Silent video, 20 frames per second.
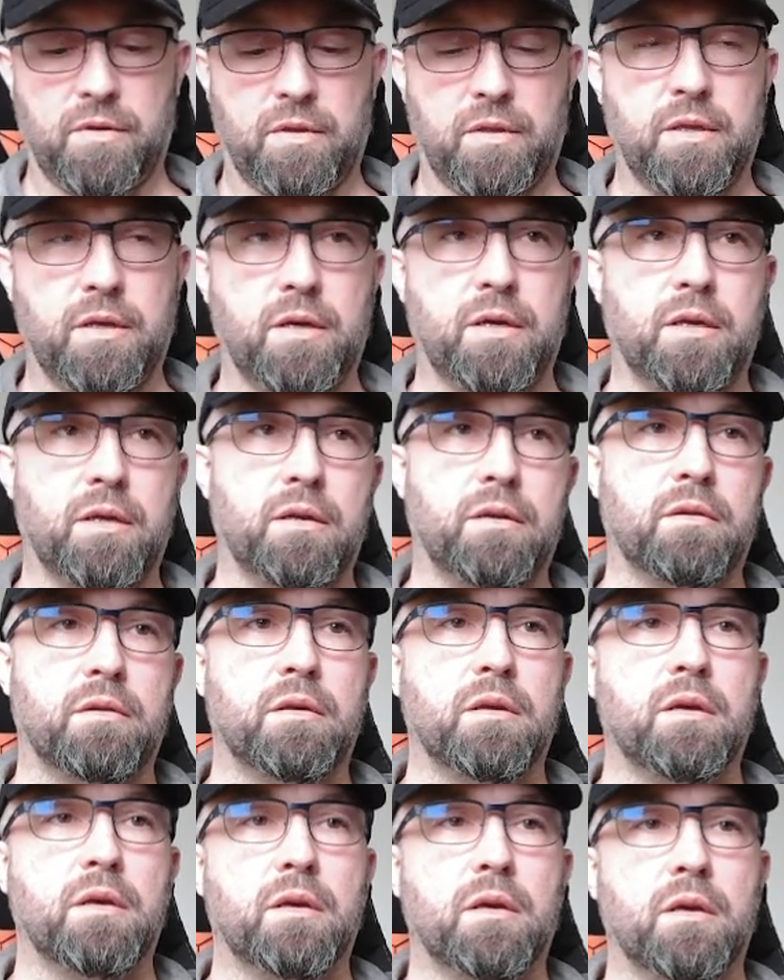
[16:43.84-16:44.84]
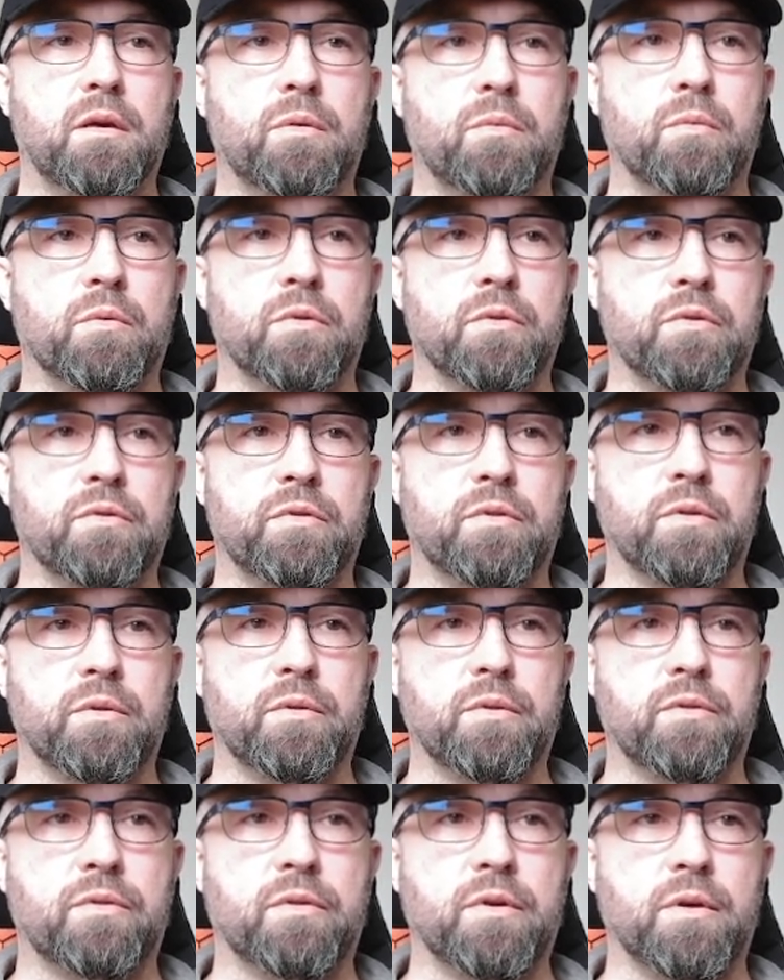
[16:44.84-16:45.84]
That. We'll just do
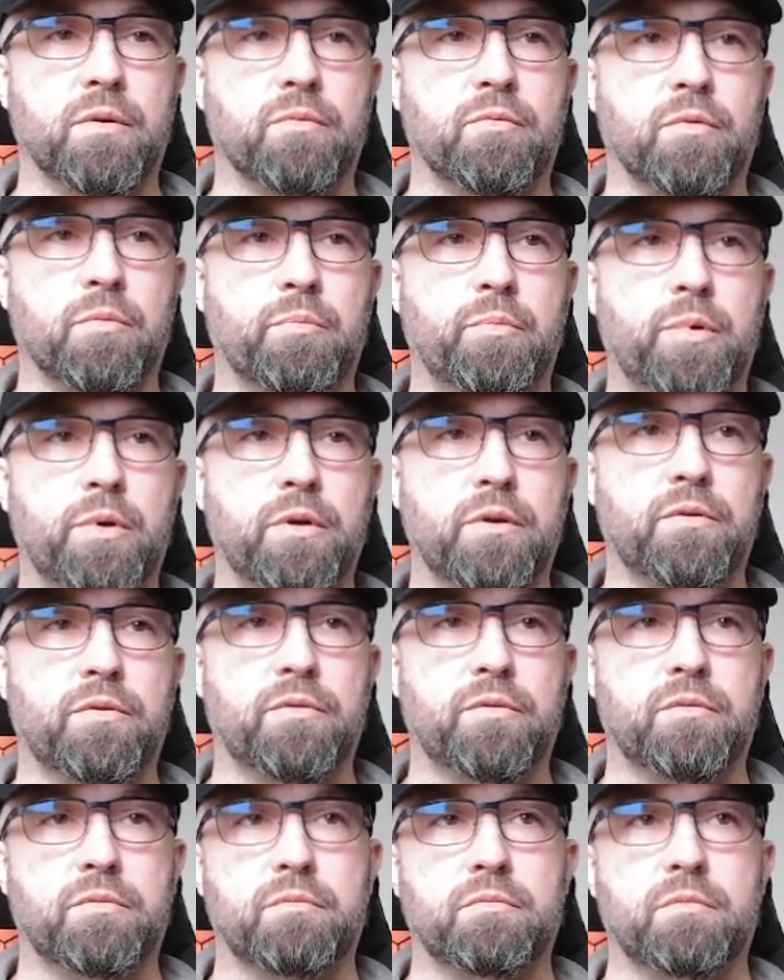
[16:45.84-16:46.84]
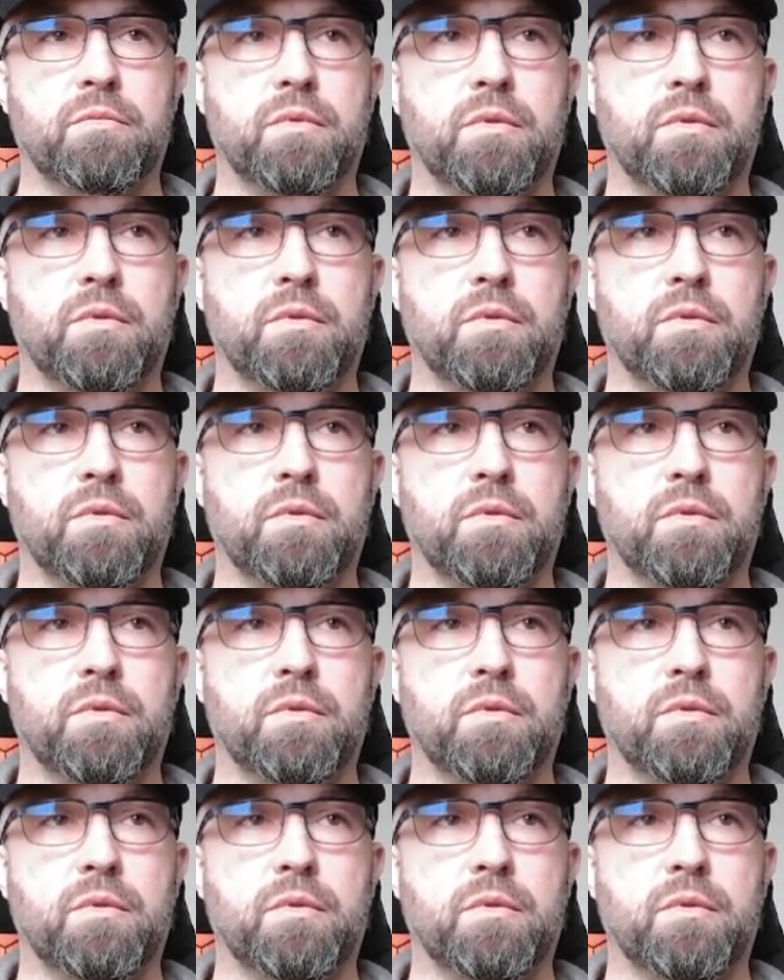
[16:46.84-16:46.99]
the same for books.